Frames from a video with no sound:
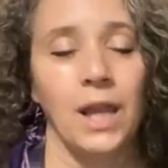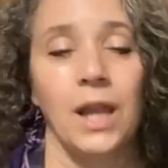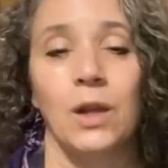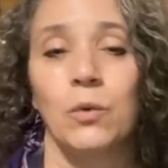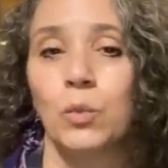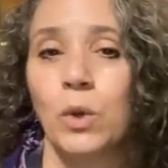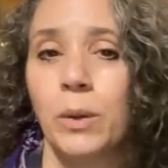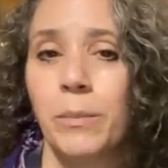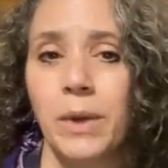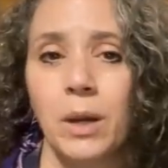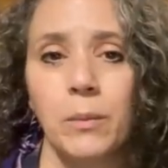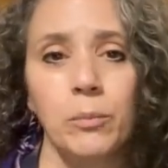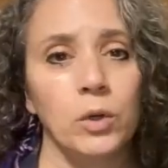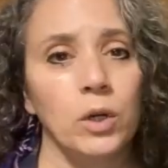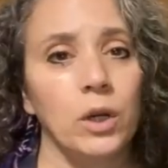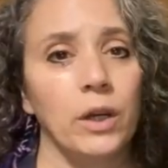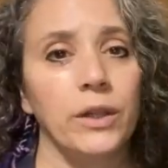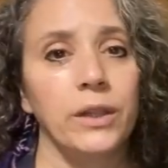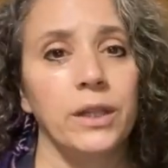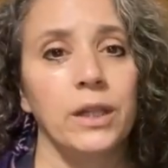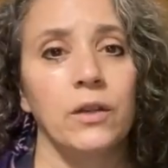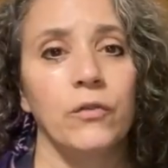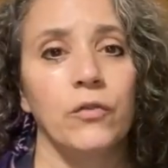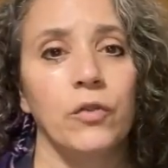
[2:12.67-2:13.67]
And remember,
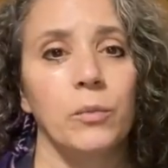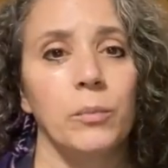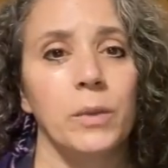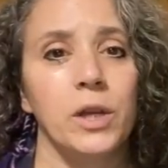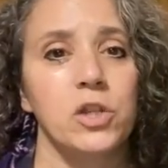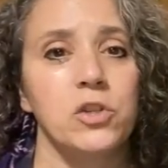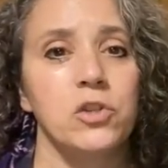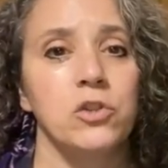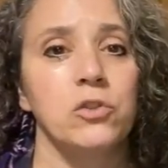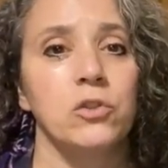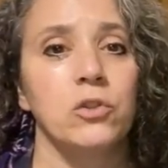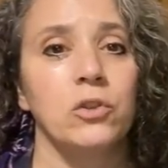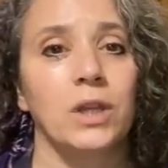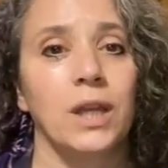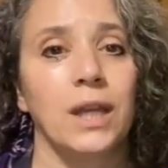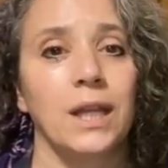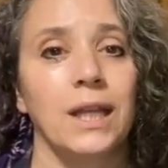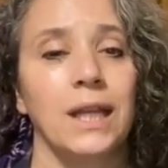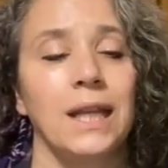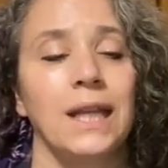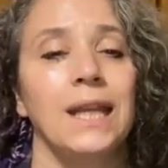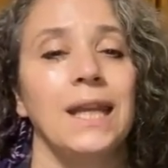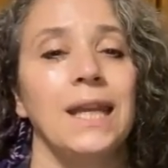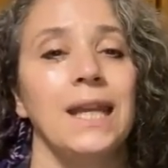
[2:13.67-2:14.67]
all the information you're
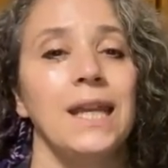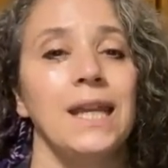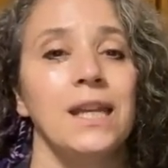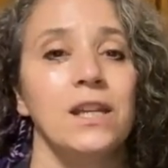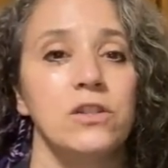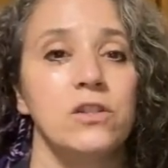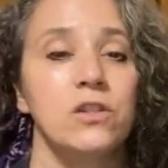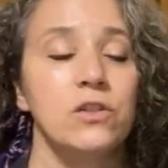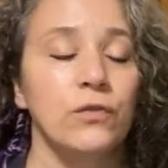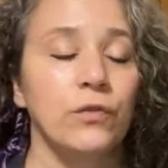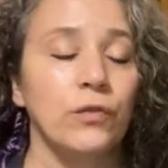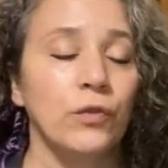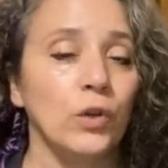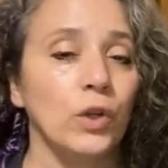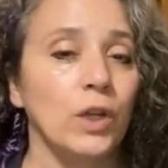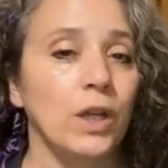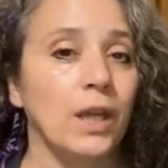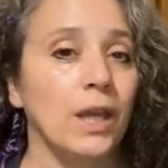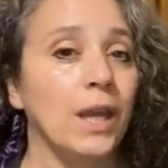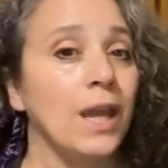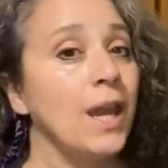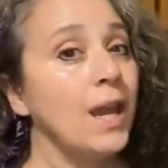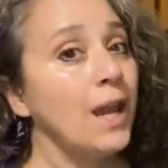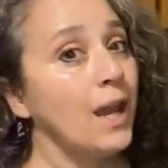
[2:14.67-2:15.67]
getting is
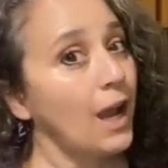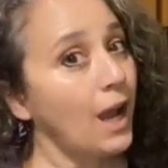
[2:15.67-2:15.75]
free.